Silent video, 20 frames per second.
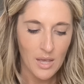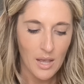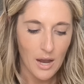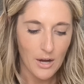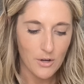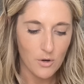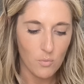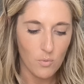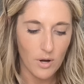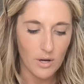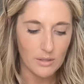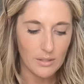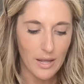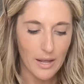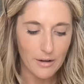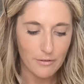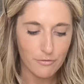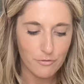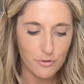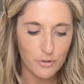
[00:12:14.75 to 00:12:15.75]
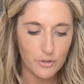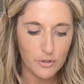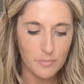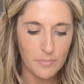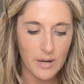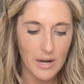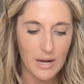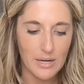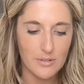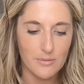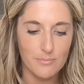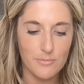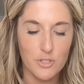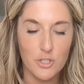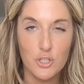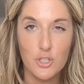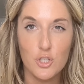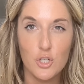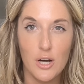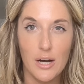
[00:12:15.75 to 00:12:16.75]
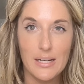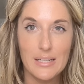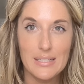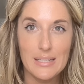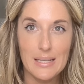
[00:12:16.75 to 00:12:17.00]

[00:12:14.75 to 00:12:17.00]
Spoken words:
I don't want a lot of food, but I'm just trying